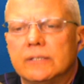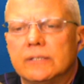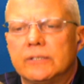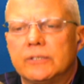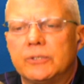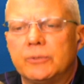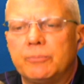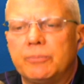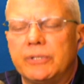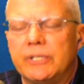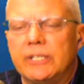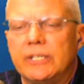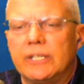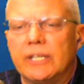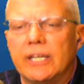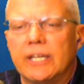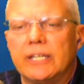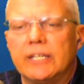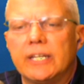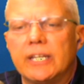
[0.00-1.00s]
to be
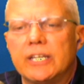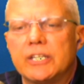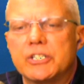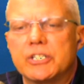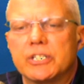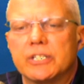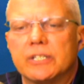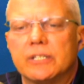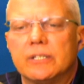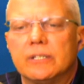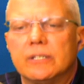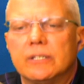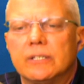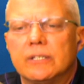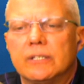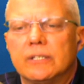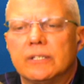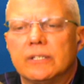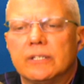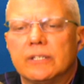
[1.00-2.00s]
a nation
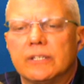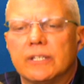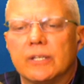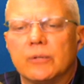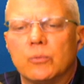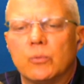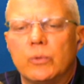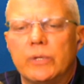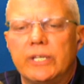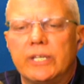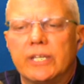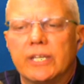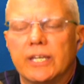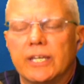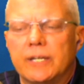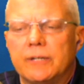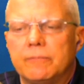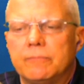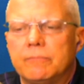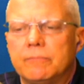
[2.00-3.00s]
that we
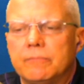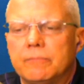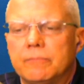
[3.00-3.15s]
can